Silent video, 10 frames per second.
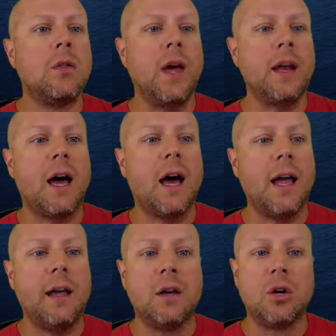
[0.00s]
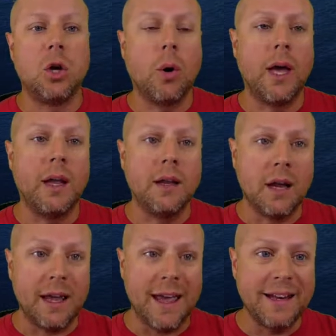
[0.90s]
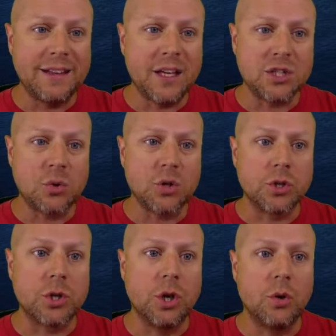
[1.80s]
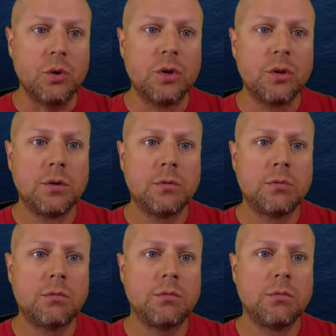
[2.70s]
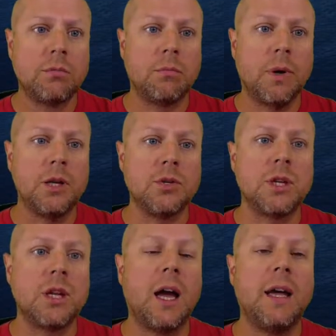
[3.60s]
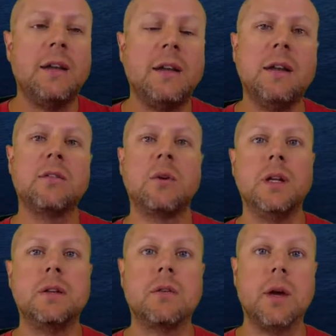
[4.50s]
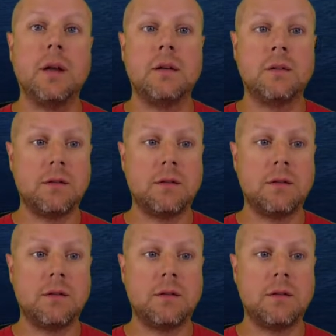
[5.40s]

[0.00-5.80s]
that I go ahead and I edit that source code by using an IDE, so an integrated